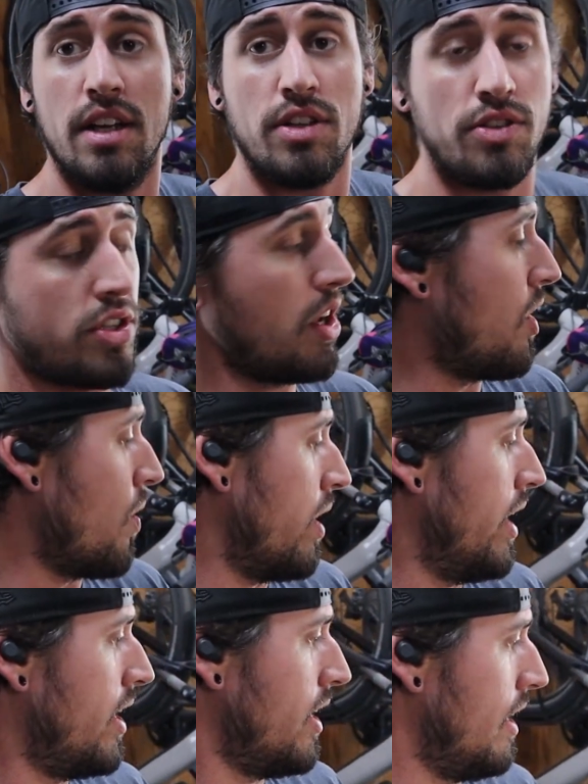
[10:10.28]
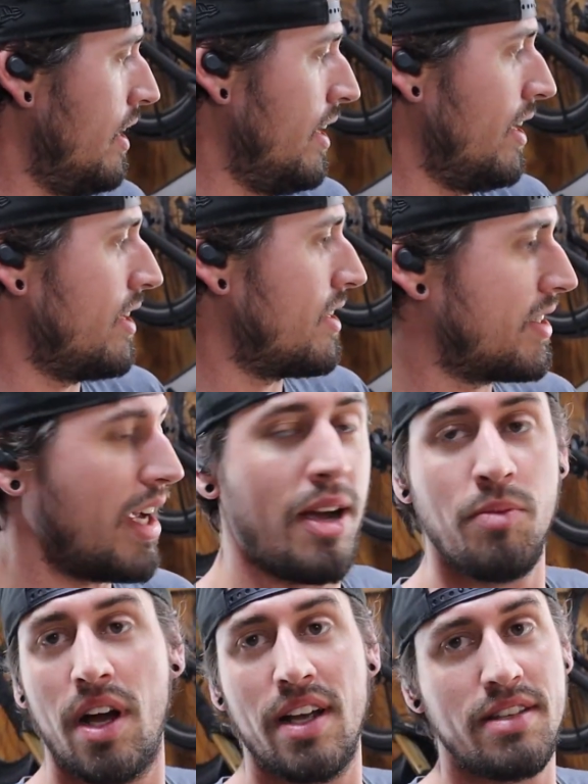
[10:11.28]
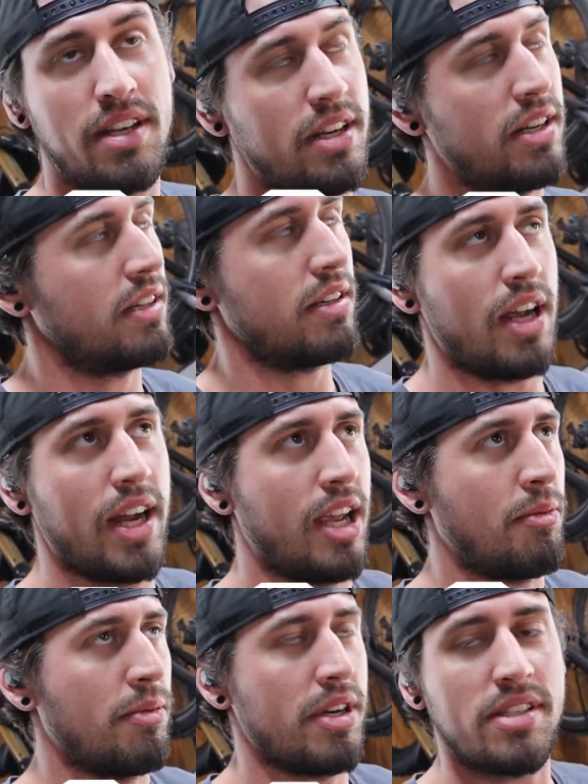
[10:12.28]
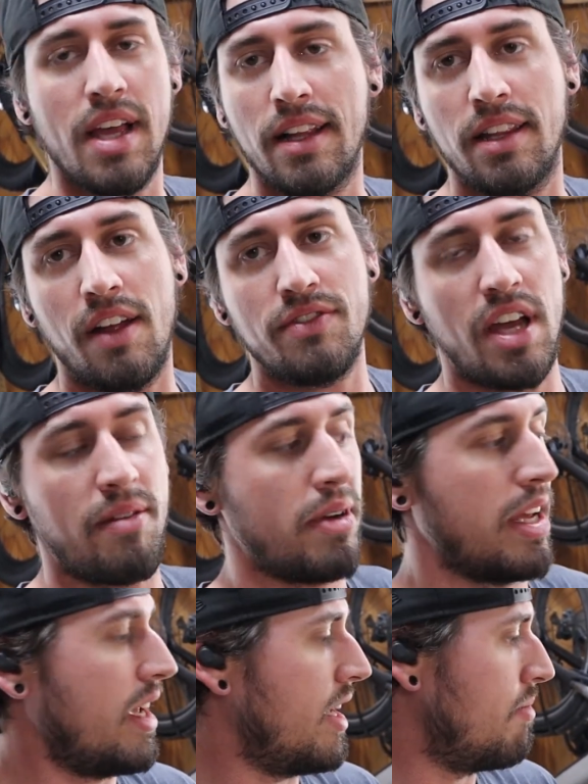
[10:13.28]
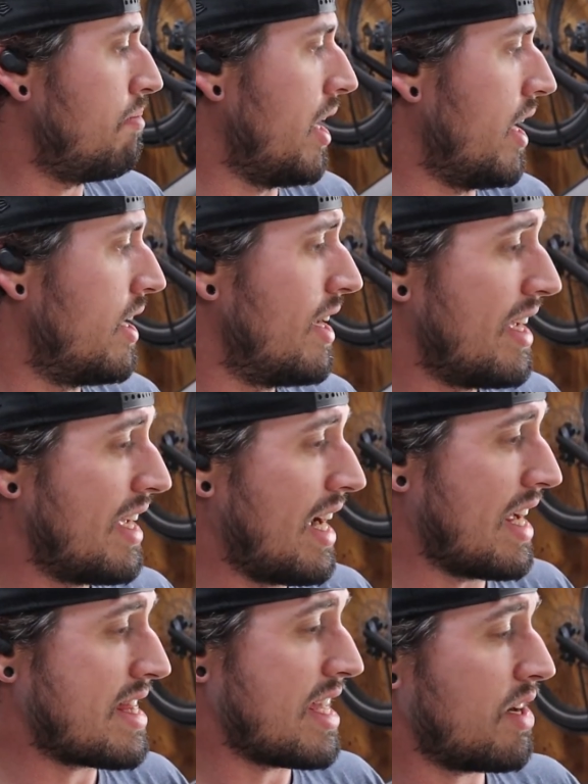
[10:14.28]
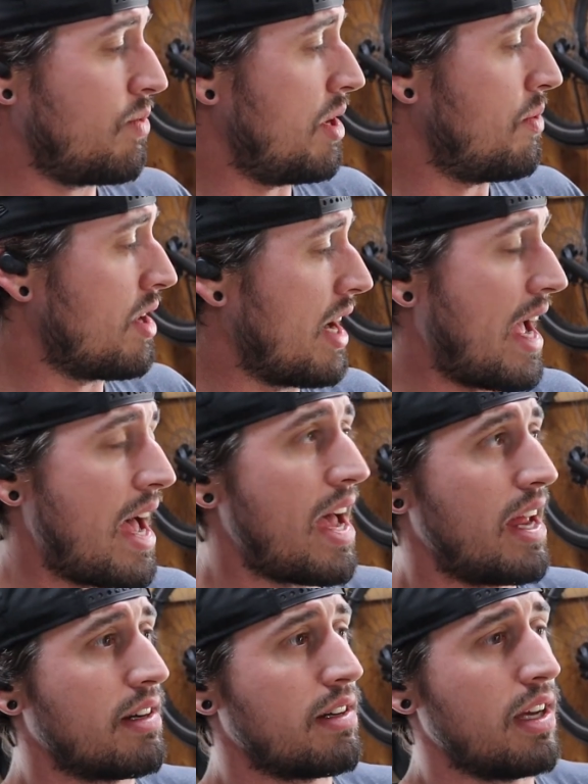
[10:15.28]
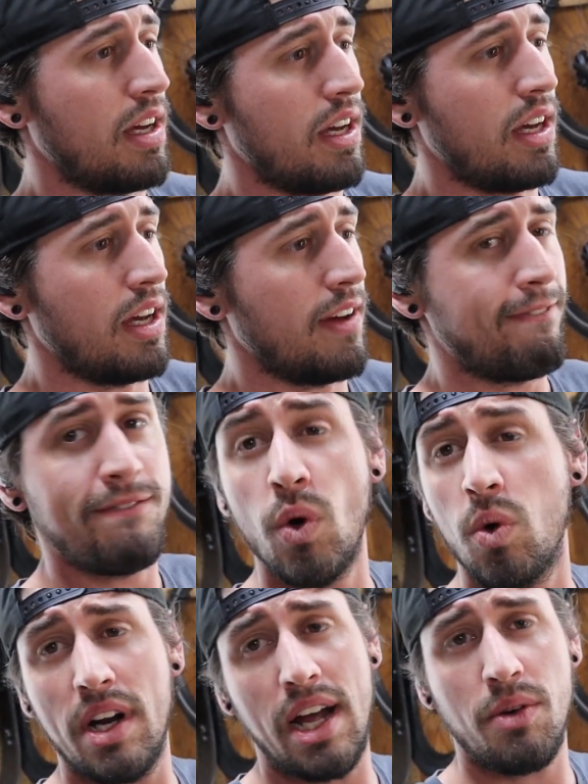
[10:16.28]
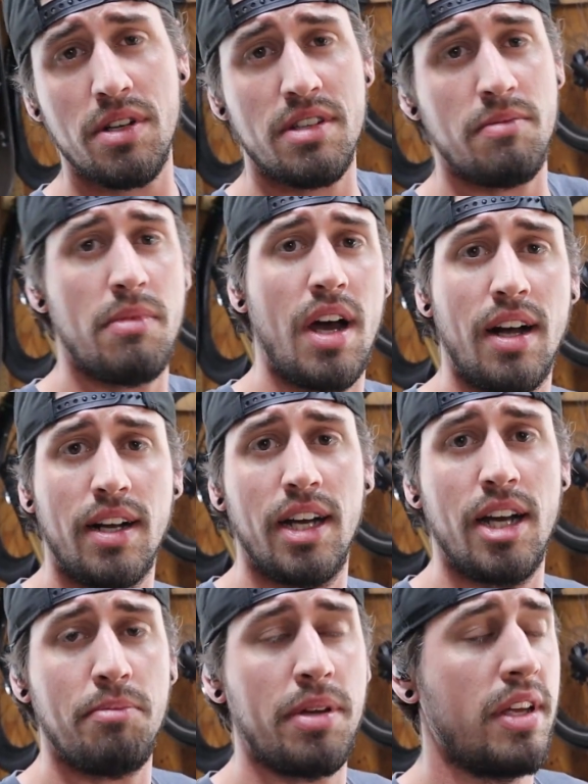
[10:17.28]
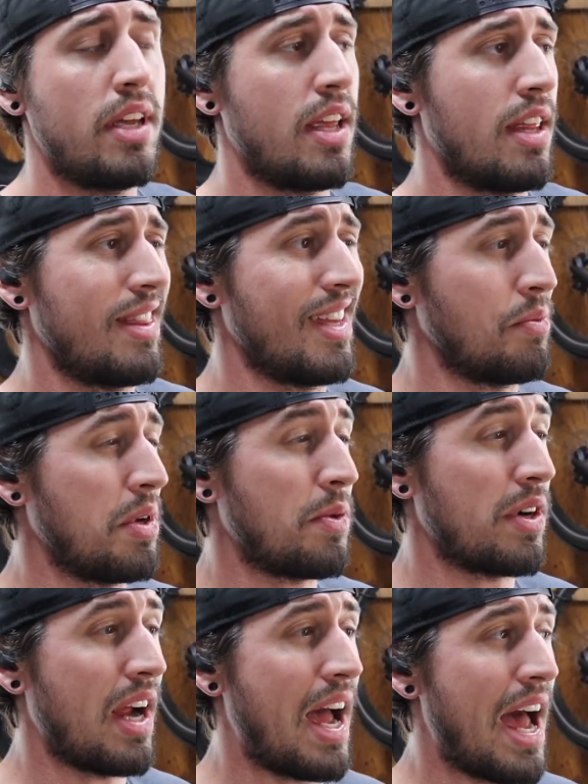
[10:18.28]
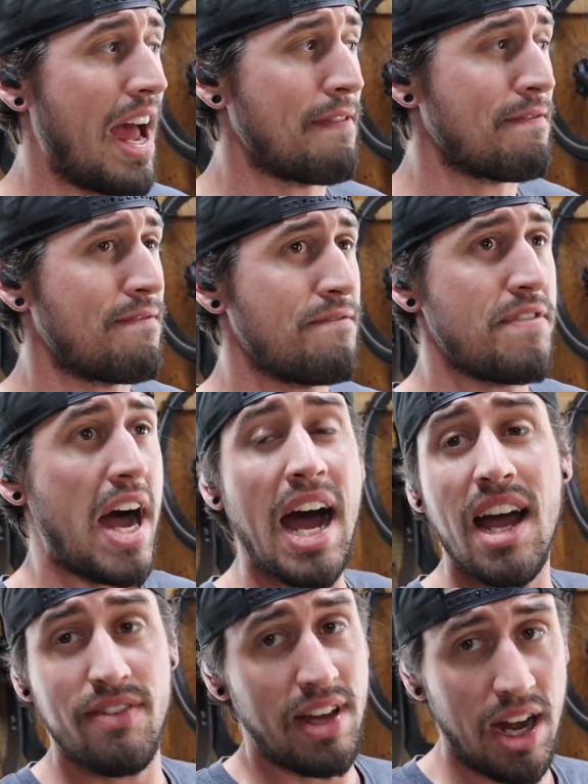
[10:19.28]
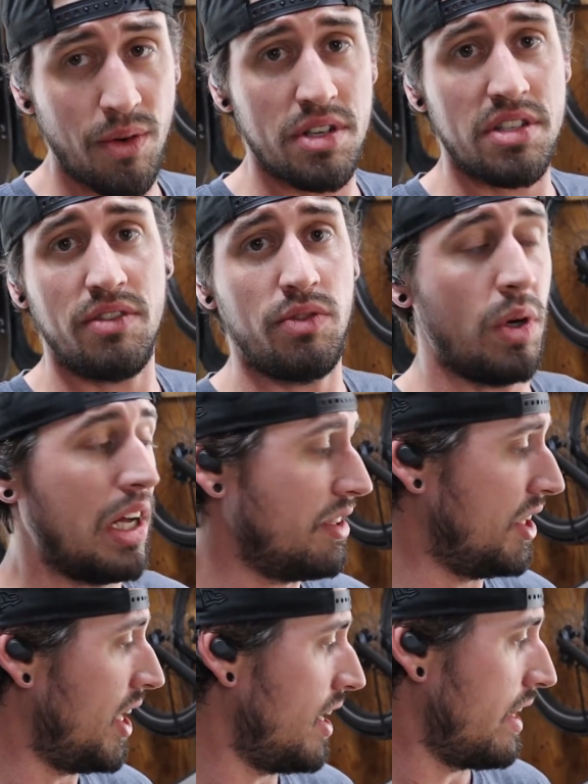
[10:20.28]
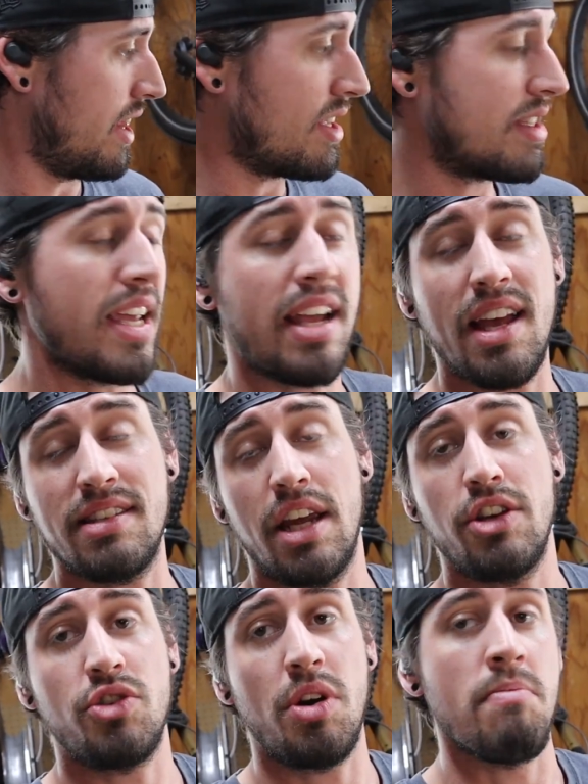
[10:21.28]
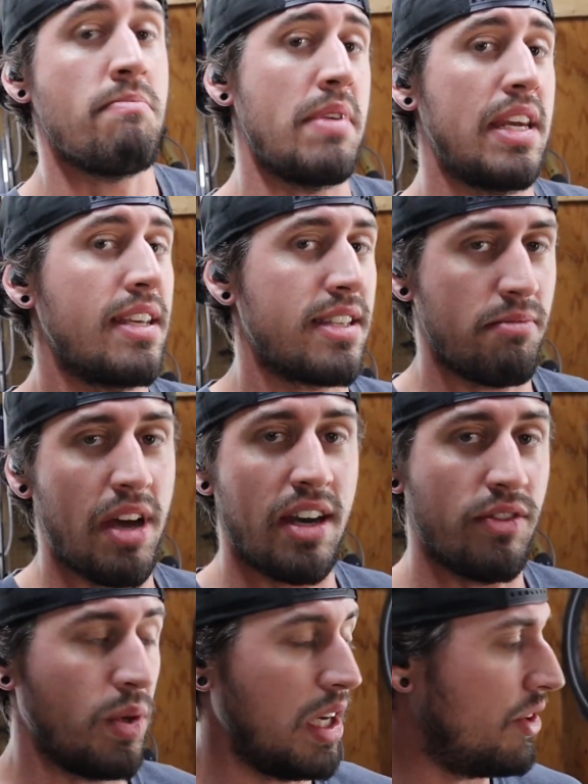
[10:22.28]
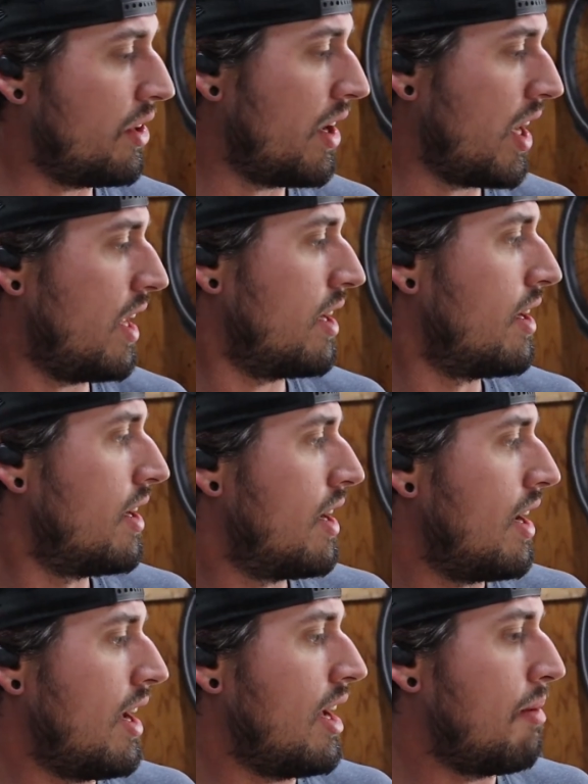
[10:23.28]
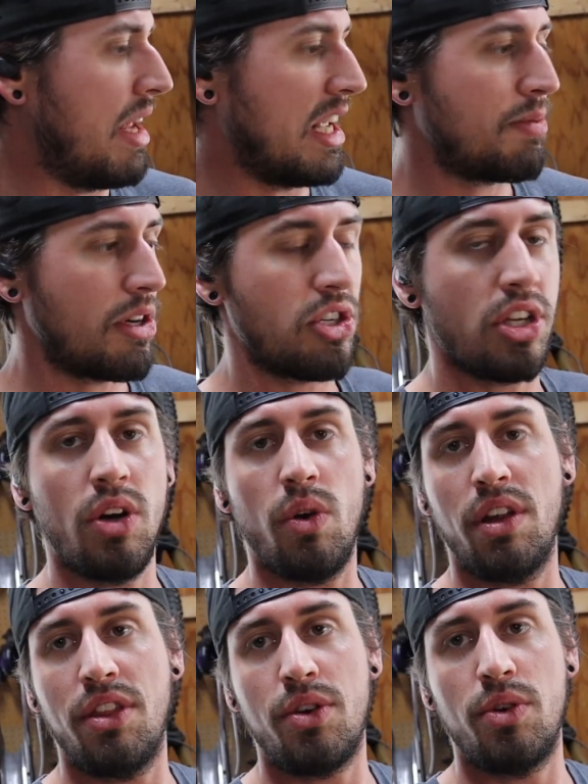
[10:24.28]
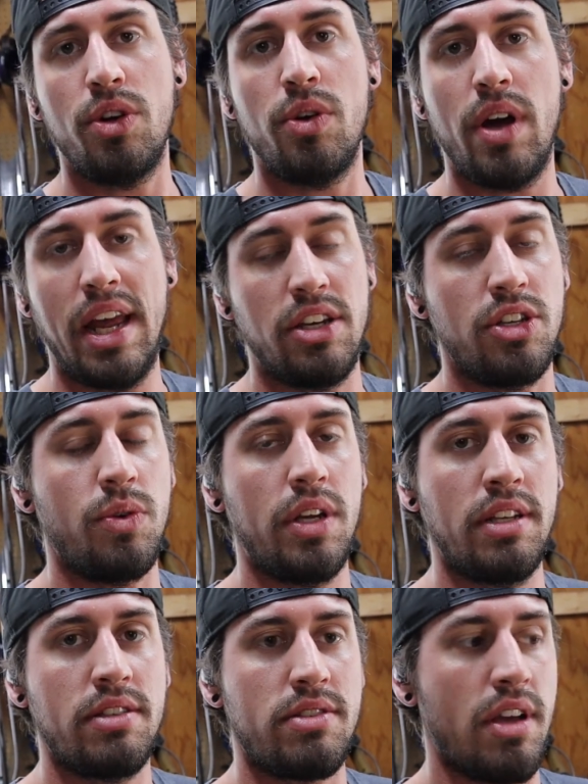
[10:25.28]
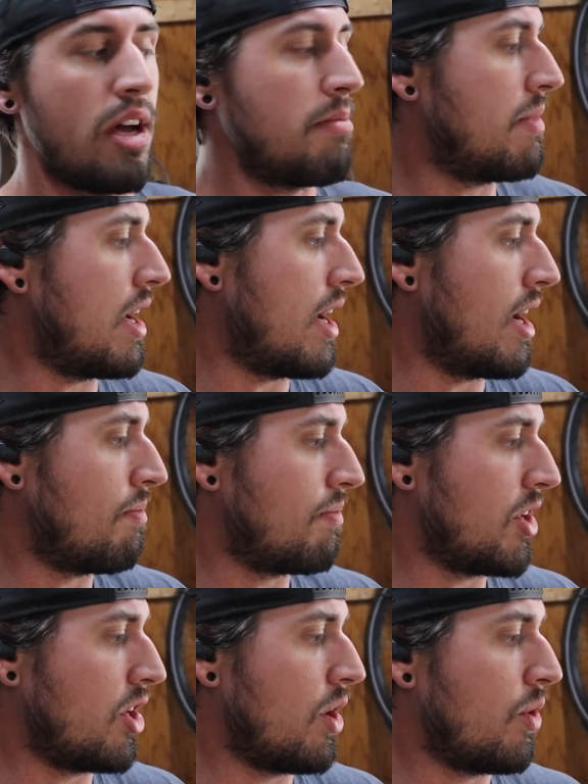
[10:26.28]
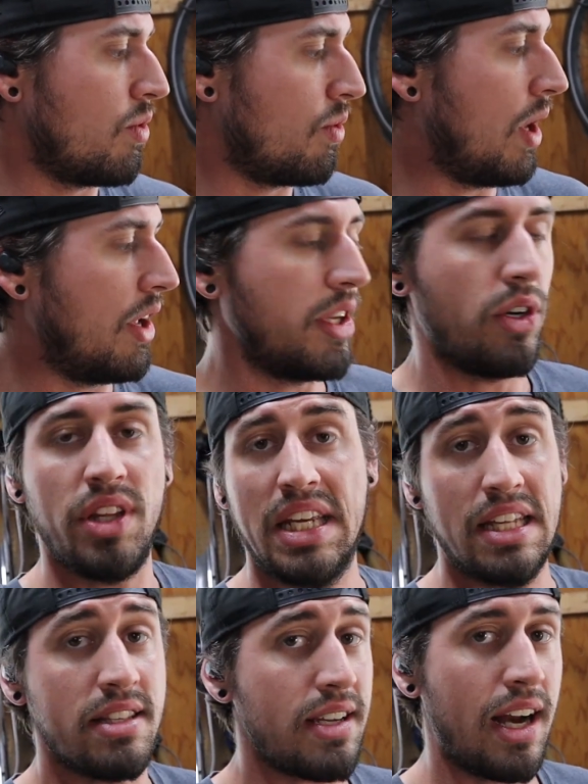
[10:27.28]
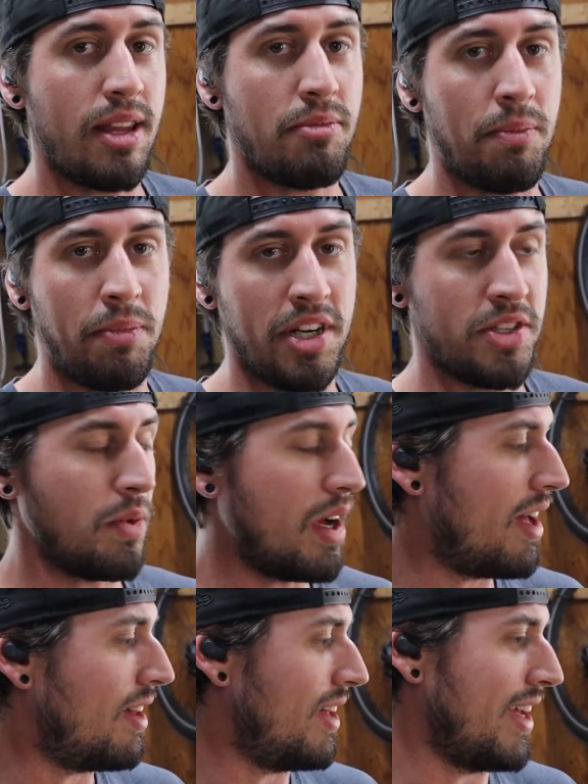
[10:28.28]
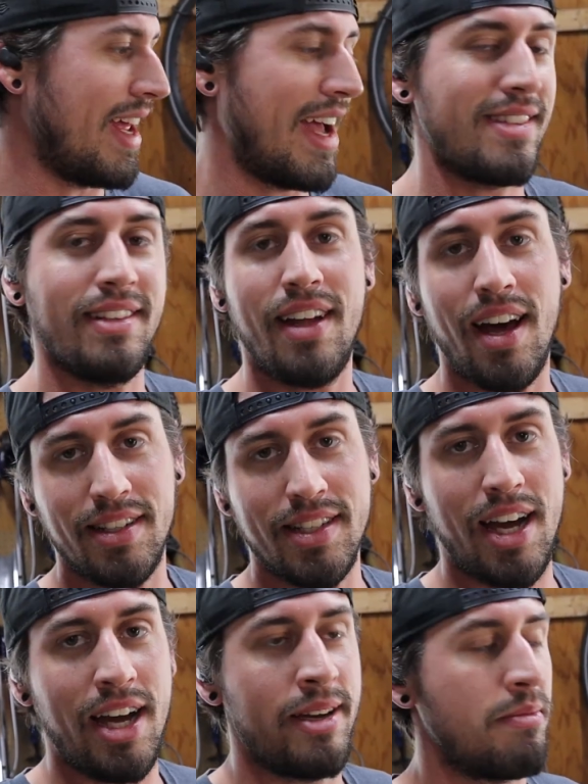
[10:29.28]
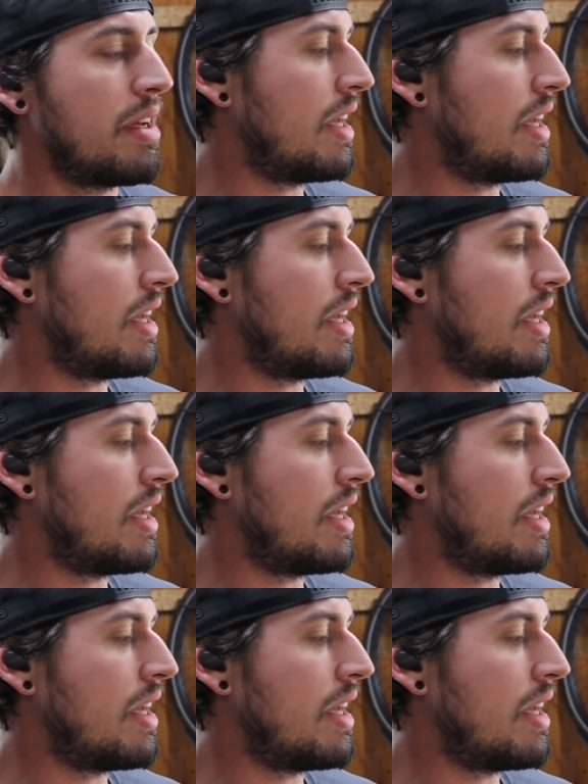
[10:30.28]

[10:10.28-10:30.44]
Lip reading: So, time-wise here, I can't remember exactly off the top of my head, but I think we were at 4 hours in mock-up, then we were at 5 hours of welding. This thing has a tremendous amount of weld on it, and especially going through and doing some, welding on the inside of the bumper as well. It adds a lot of time.